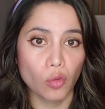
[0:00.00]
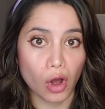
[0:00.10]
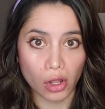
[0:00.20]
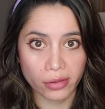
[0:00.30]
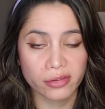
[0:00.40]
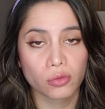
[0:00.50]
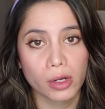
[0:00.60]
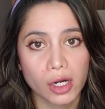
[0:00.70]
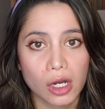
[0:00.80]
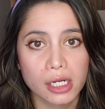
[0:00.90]
all this
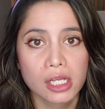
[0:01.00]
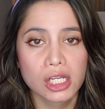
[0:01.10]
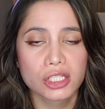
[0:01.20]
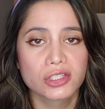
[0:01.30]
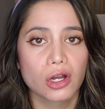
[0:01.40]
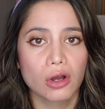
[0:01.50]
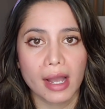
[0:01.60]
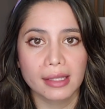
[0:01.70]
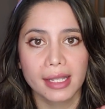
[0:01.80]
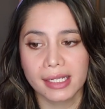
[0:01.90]
went on. So
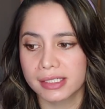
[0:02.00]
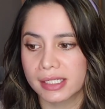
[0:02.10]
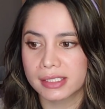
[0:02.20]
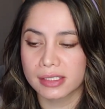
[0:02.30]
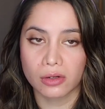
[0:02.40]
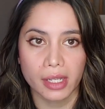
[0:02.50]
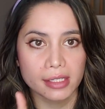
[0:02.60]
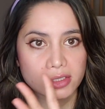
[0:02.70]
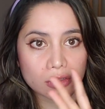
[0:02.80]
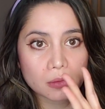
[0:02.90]
Atlantis, okay, so